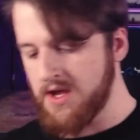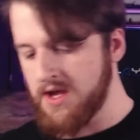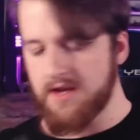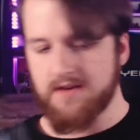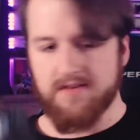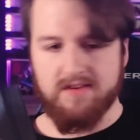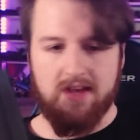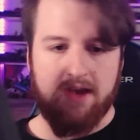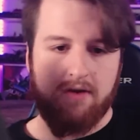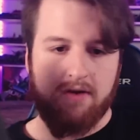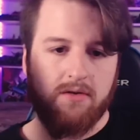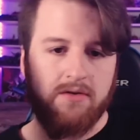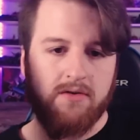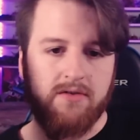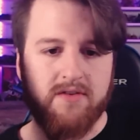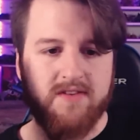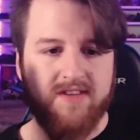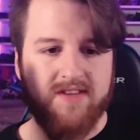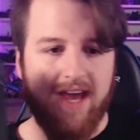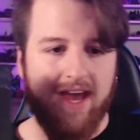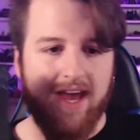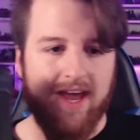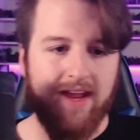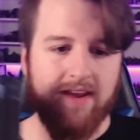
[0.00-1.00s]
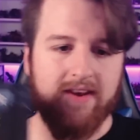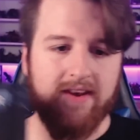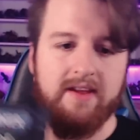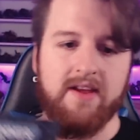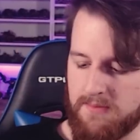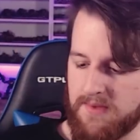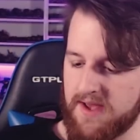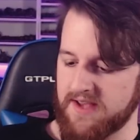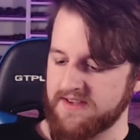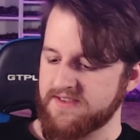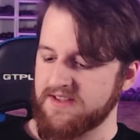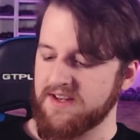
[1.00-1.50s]
So Crusade
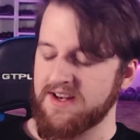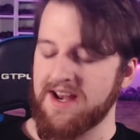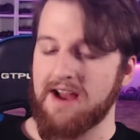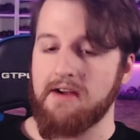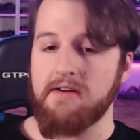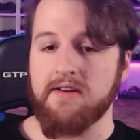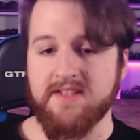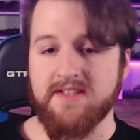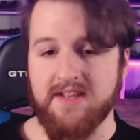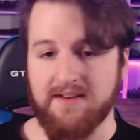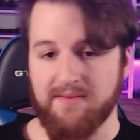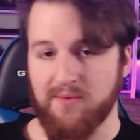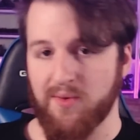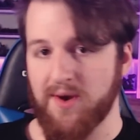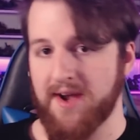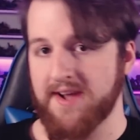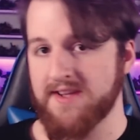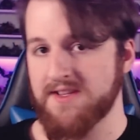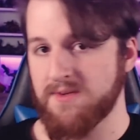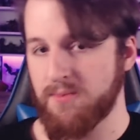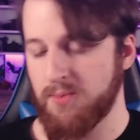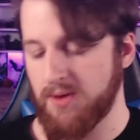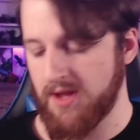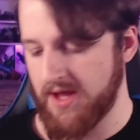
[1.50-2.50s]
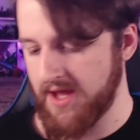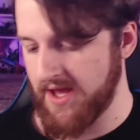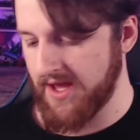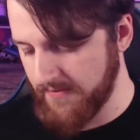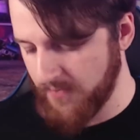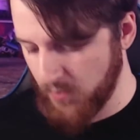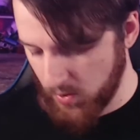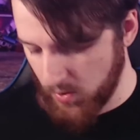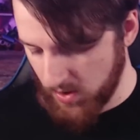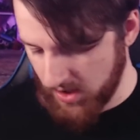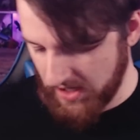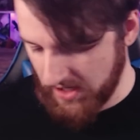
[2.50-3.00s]
is the narrative way to play
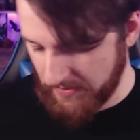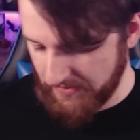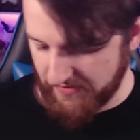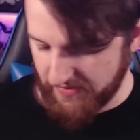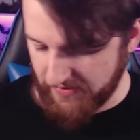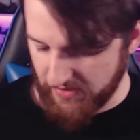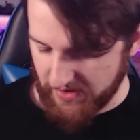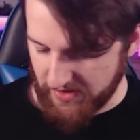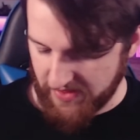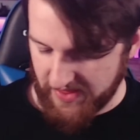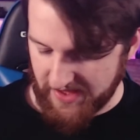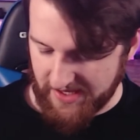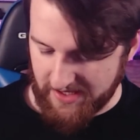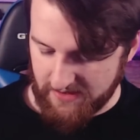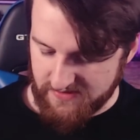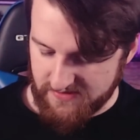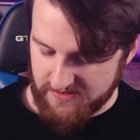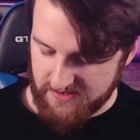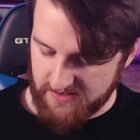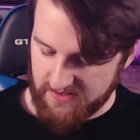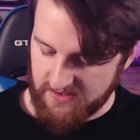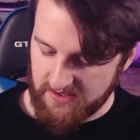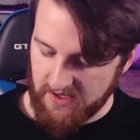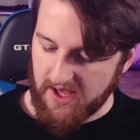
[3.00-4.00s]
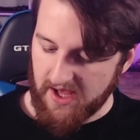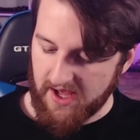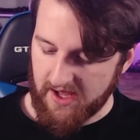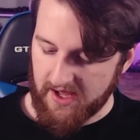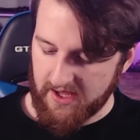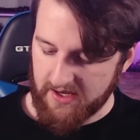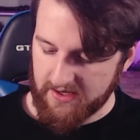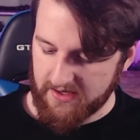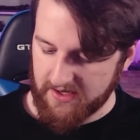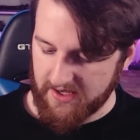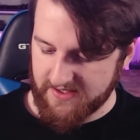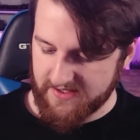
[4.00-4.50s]
Warhammer 40,000,
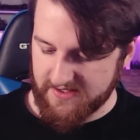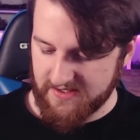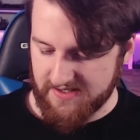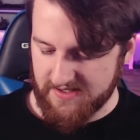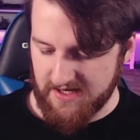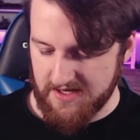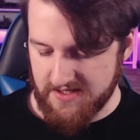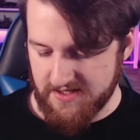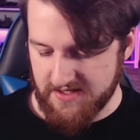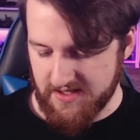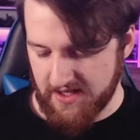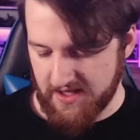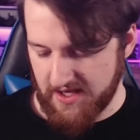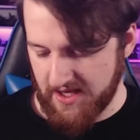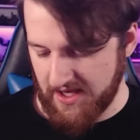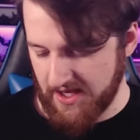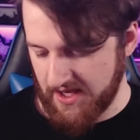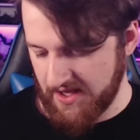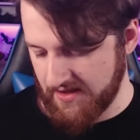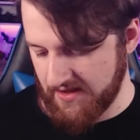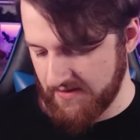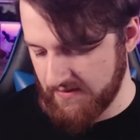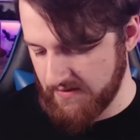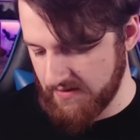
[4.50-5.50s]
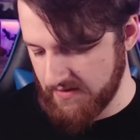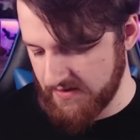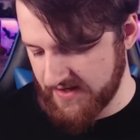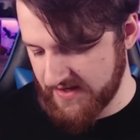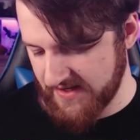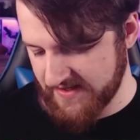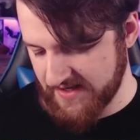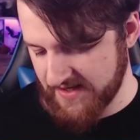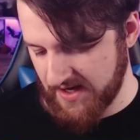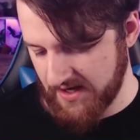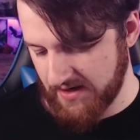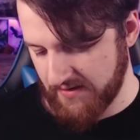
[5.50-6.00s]
and it's essentially
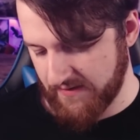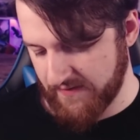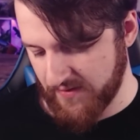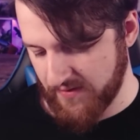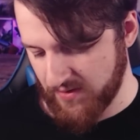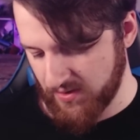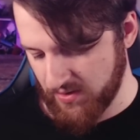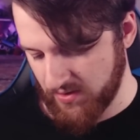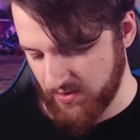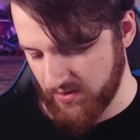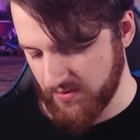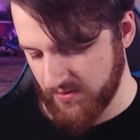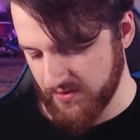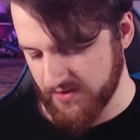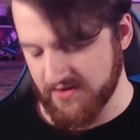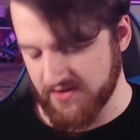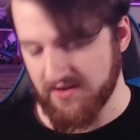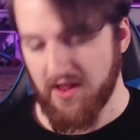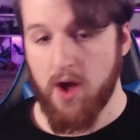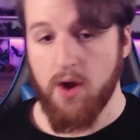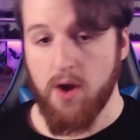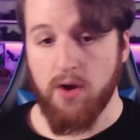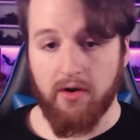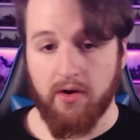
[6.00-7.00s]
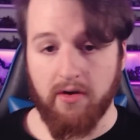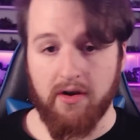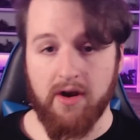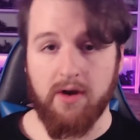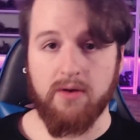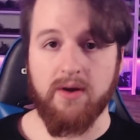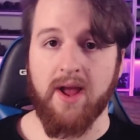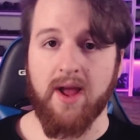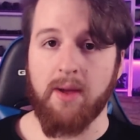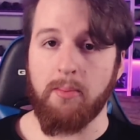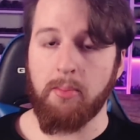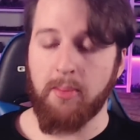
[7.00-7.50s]
designed for slow grow
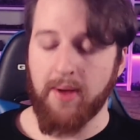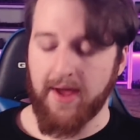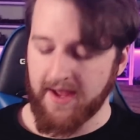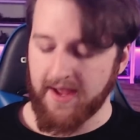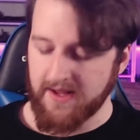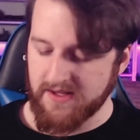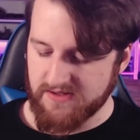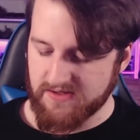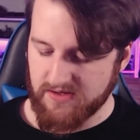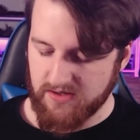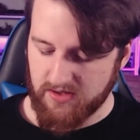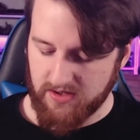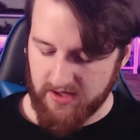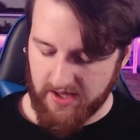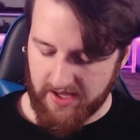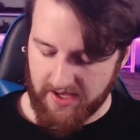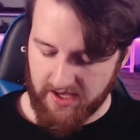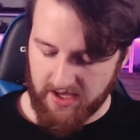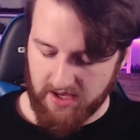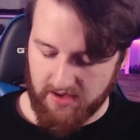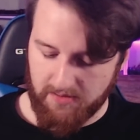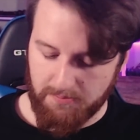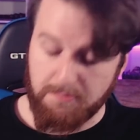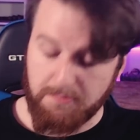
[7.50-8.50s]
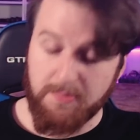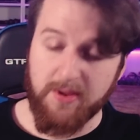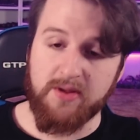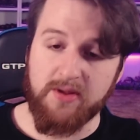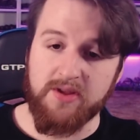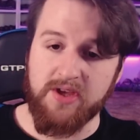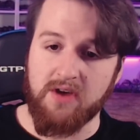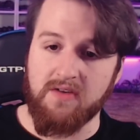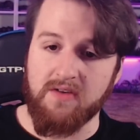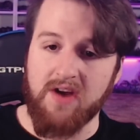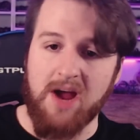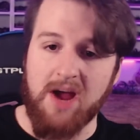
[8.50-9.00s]
campaigns, or like
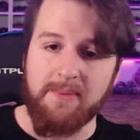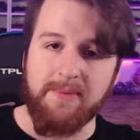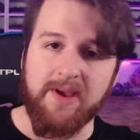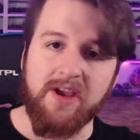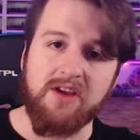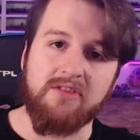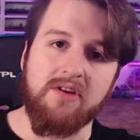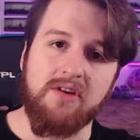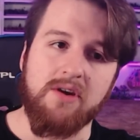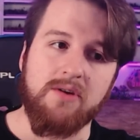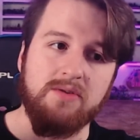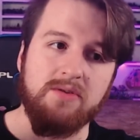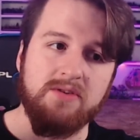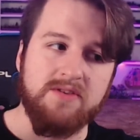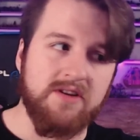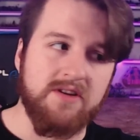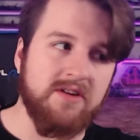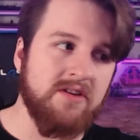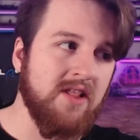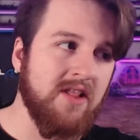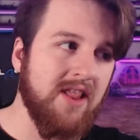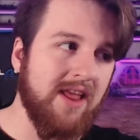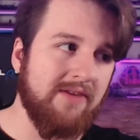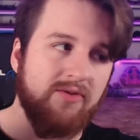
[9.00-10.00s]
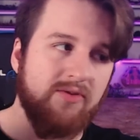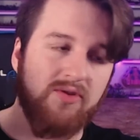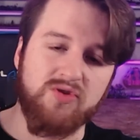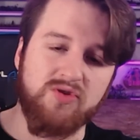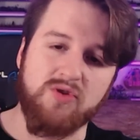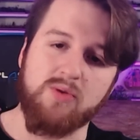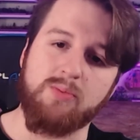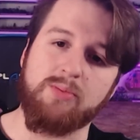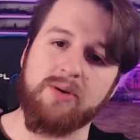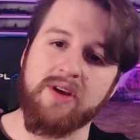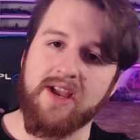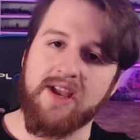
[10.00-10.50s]
your army grows and levels
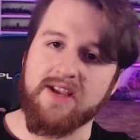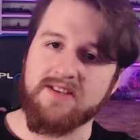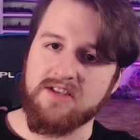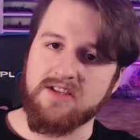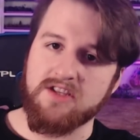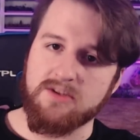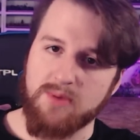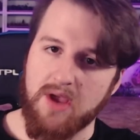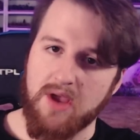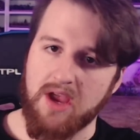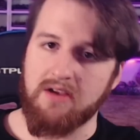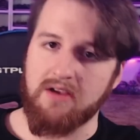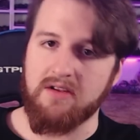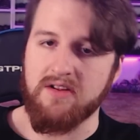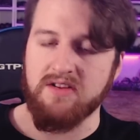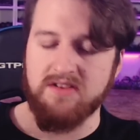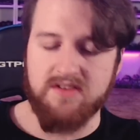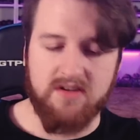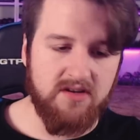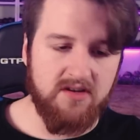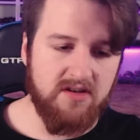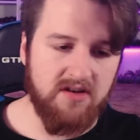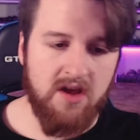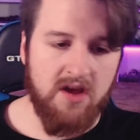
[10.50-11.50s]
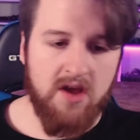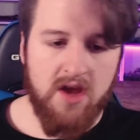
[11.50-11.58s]
up and gets experience and